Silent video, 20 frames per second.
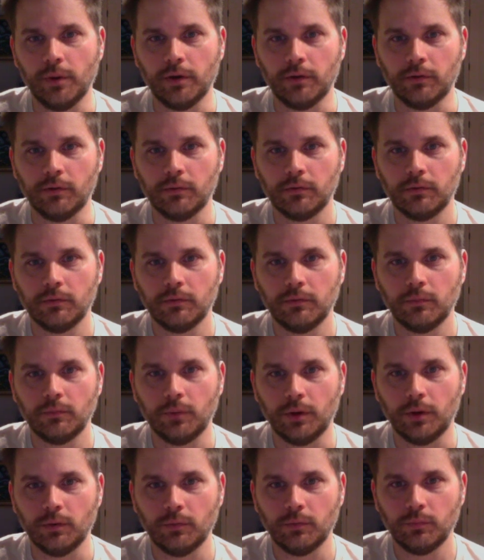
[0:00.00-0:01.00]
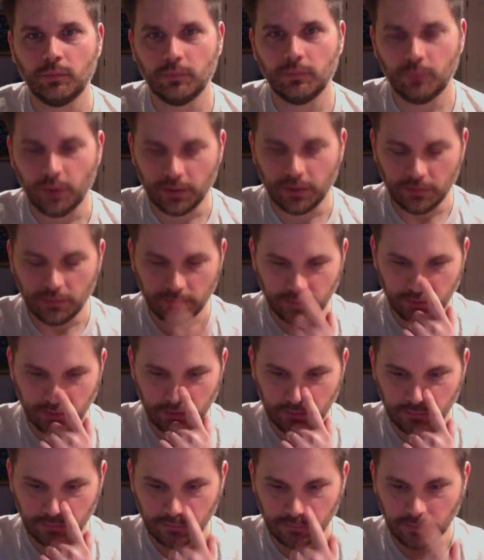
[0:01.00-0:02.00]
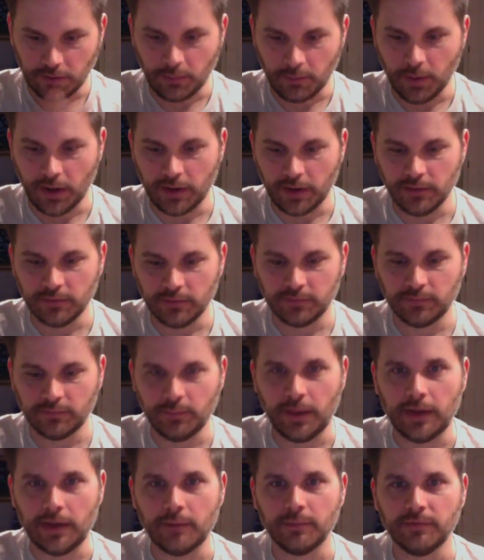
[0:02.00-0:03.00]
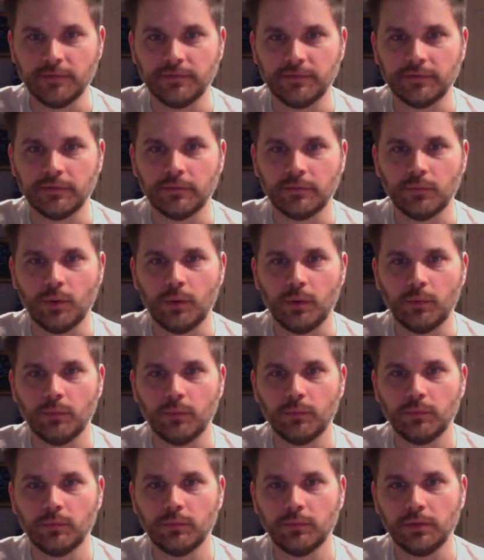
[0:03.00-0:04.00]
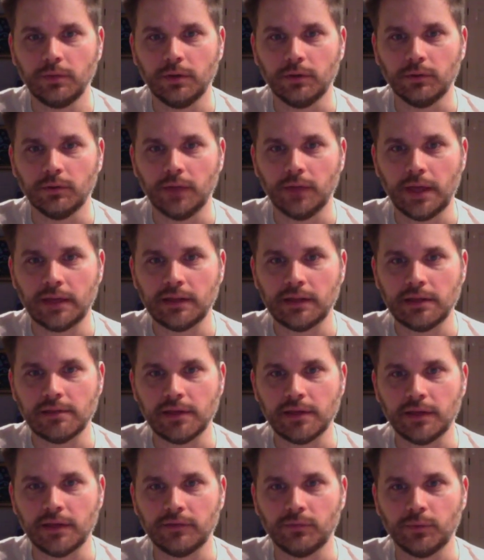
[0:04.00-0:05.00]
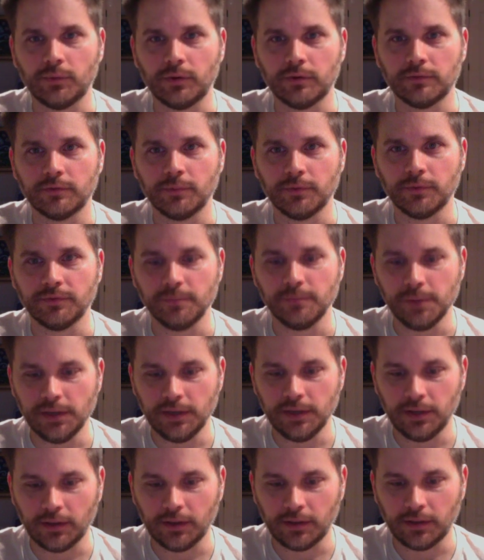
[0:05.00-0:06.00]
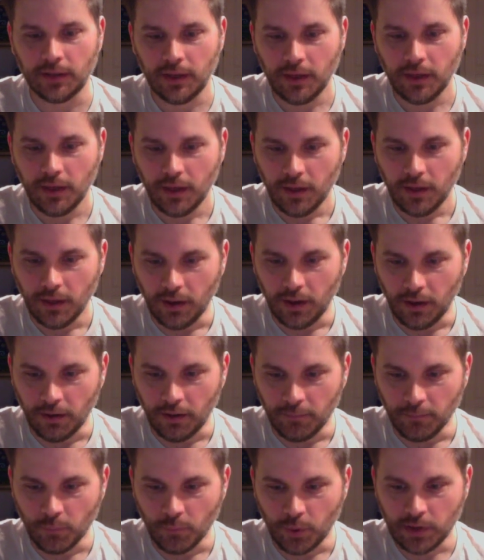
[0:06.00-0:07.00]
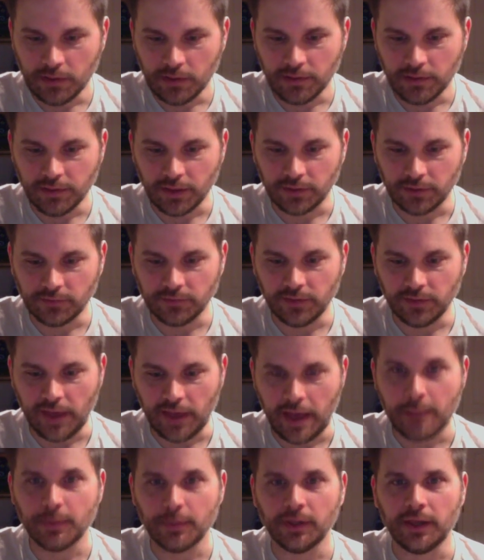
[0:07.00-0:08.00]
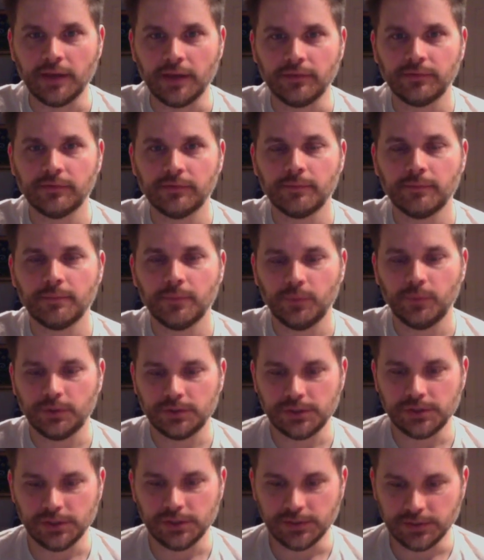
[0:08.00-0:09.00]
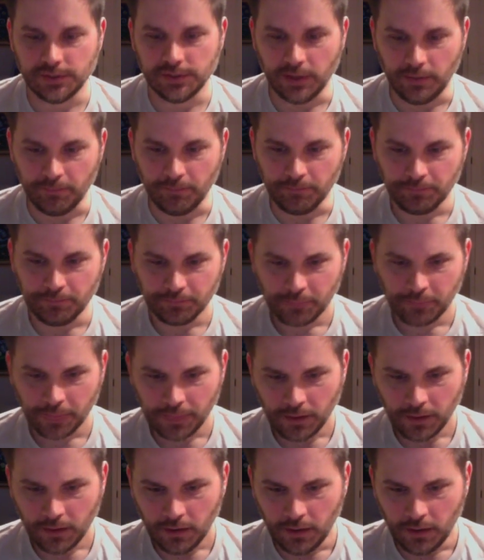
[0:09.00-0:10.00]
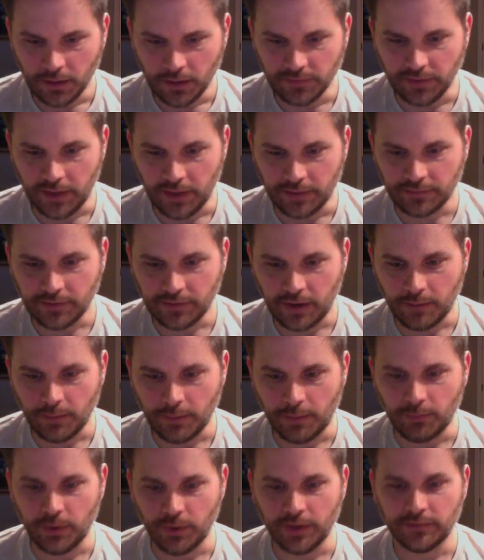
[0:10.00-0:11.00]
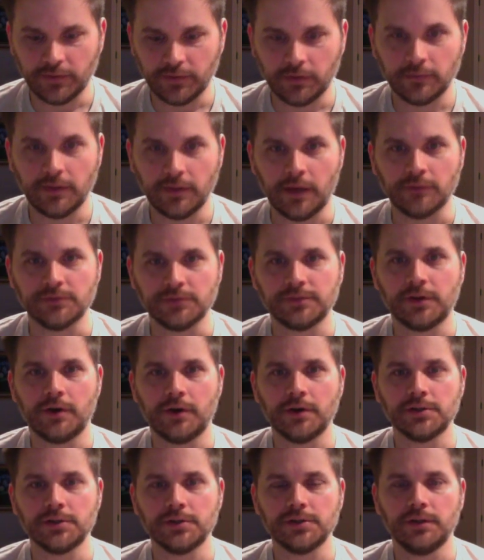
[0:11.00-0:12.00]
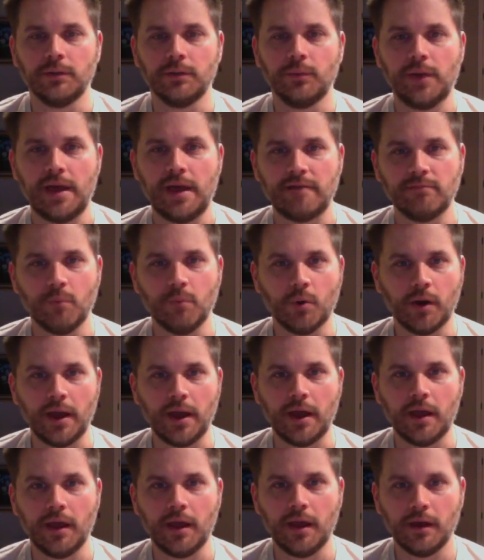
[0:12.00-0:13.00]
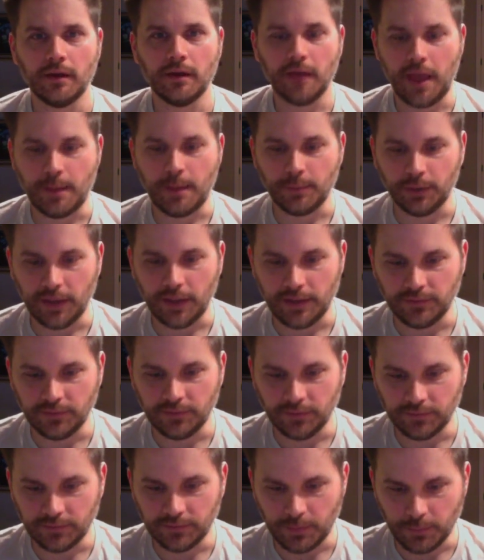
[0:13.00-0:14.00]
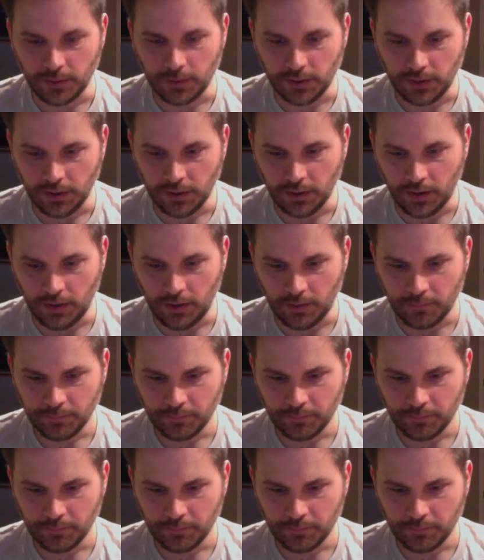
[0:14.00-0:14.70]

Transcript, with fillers: are, what, what uh, our body is made up of and what, you know, likely things we're supposed to be eating. Um, one of the things is the amylase, which is, um, it's an enzyme that breaks down starch. And we have more amylase than some of the, uh,